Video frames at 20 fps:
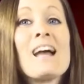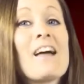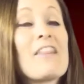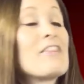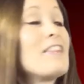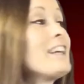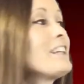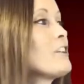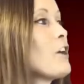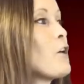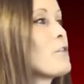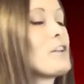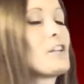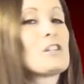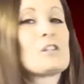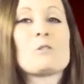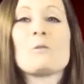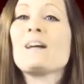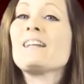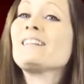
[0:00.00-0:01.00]
Then on the
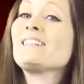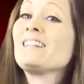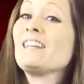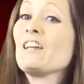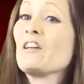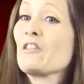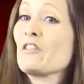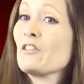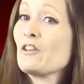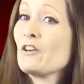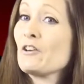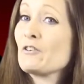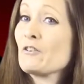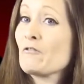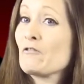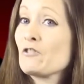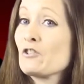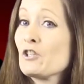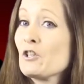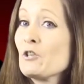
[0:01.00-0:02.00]
23rd
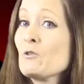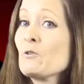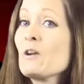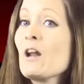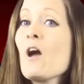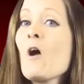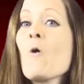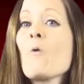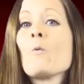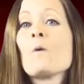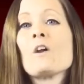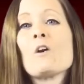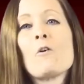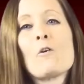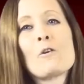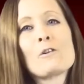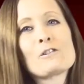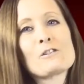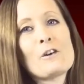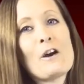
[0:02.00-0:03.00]
of June, we
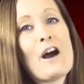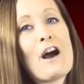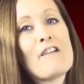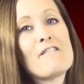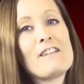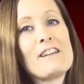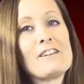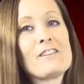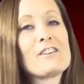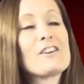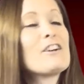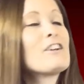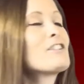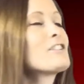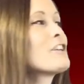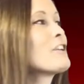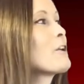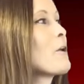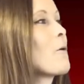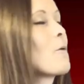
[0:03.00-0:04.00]
also have
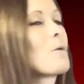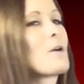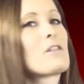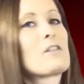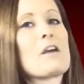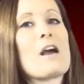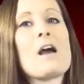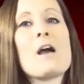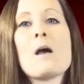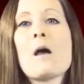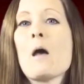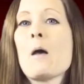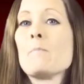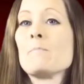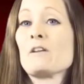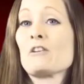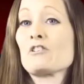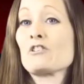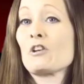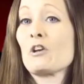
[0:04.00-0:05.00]
Incursion with uh,
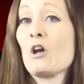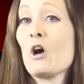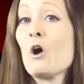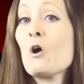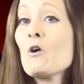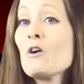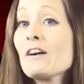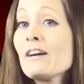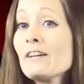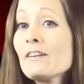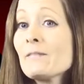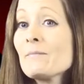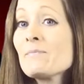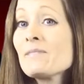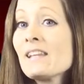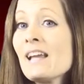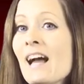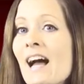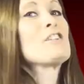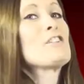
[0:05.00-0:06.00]
Mitchell Hogan.
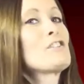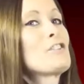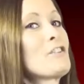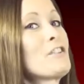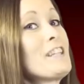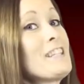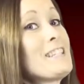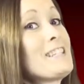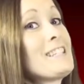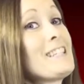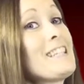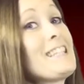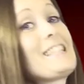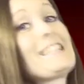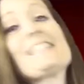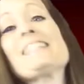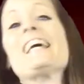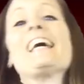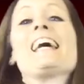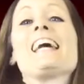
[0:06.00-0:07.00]
So this
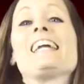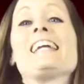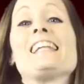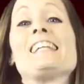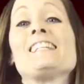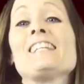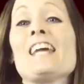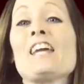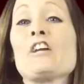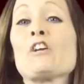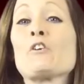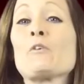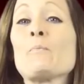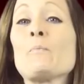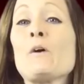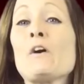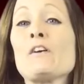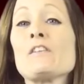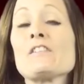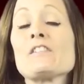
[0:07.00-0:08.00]
is a
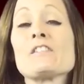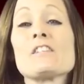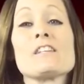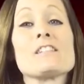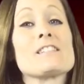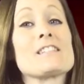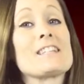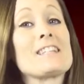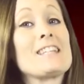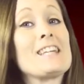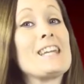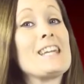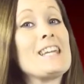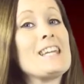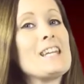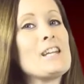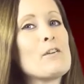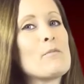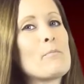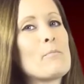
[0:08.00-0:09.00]
necromancer's
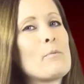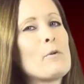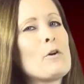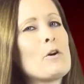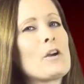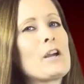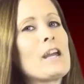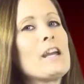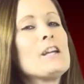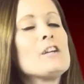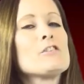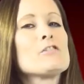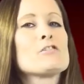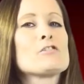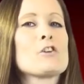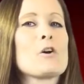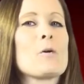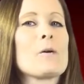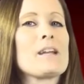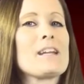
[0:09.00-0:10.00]
key book.
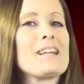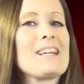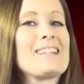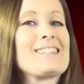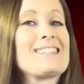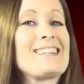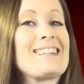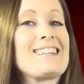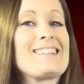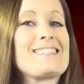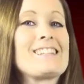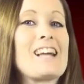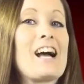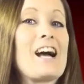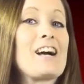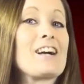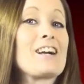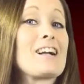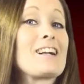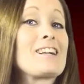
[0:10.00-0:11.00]
So it is
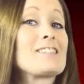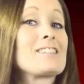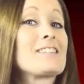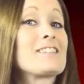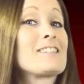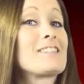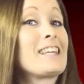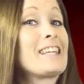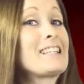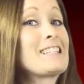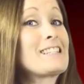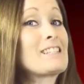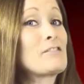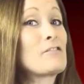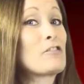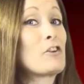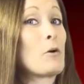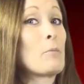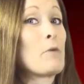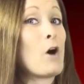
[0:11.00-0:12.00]
things
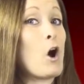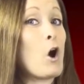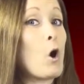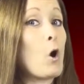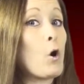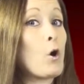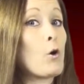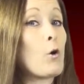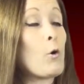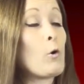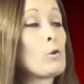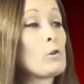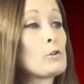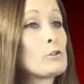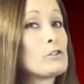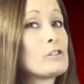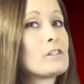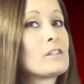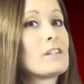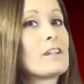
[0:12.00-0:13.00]
from
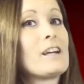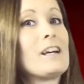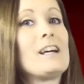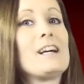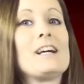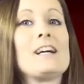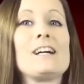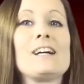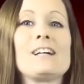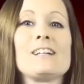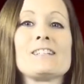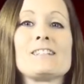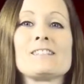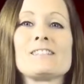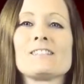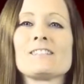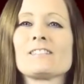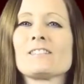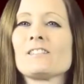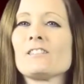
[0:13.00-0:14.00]
old, uh,
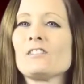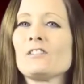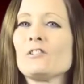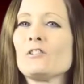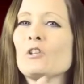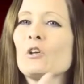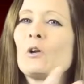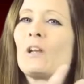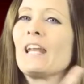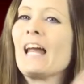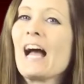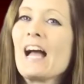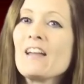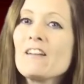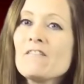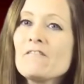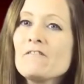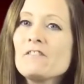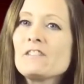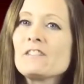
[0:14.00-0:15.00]
you know,
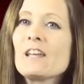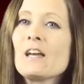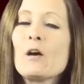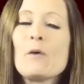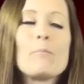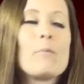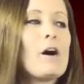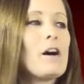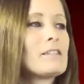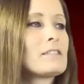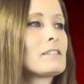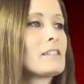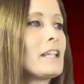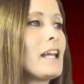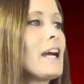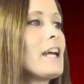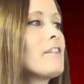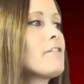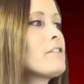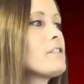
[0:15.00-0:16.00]
lives past
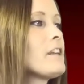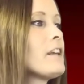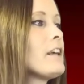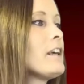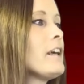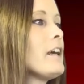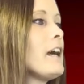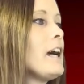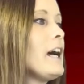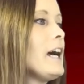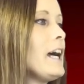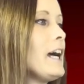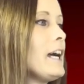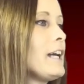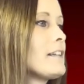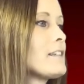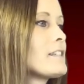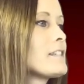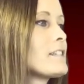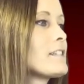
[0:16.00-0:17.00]
lives
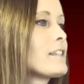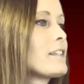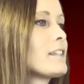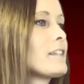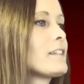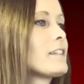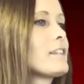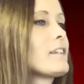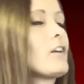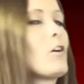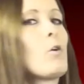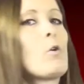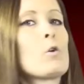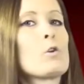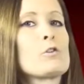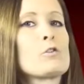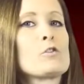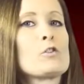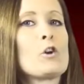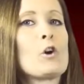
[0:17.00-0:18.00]
and
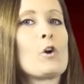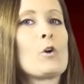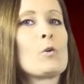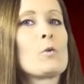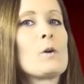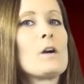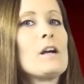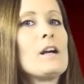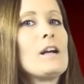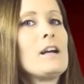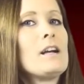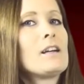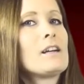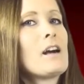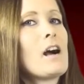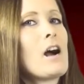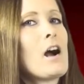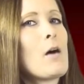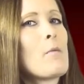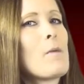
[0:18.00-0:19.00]
also
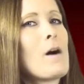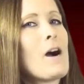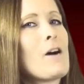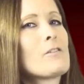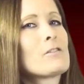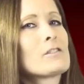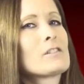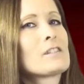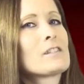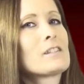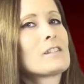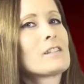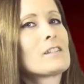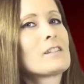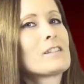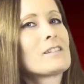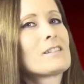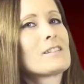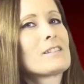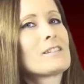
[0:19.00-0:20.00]
about
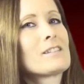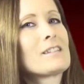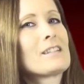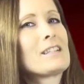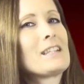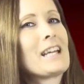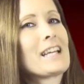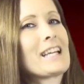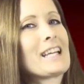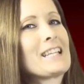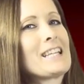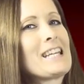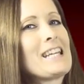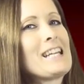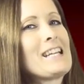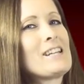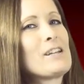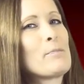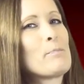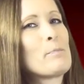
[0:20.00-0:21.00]
like an
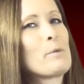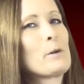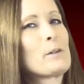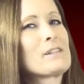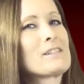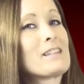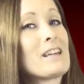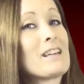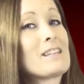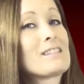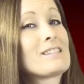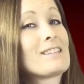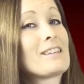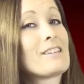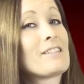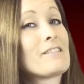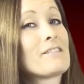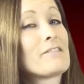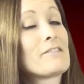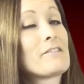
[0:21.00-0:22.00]
inner
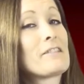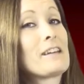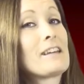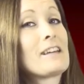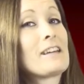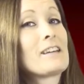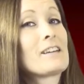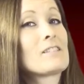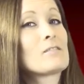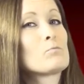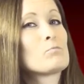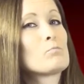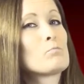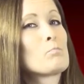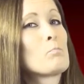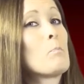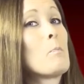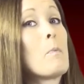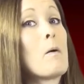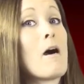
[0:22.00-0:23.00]
possessive
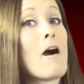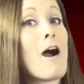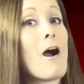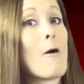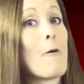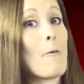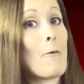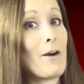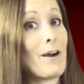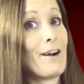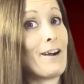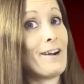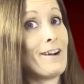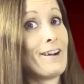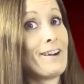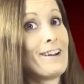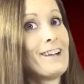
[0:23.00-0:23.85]
power.